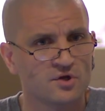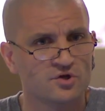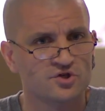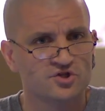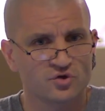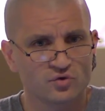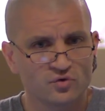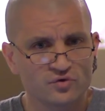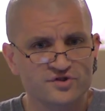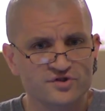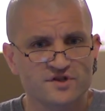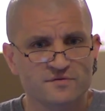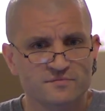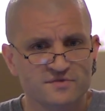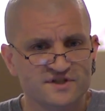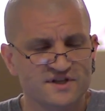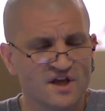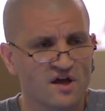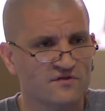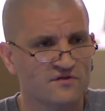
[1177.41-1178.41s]
Tools
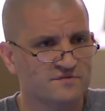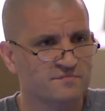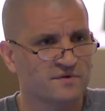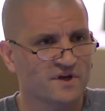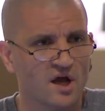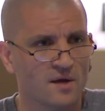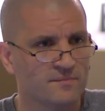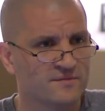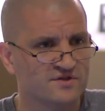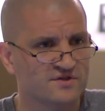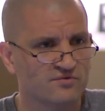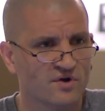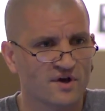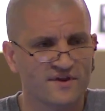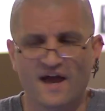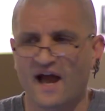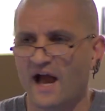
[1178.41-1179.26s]
themselves become this rather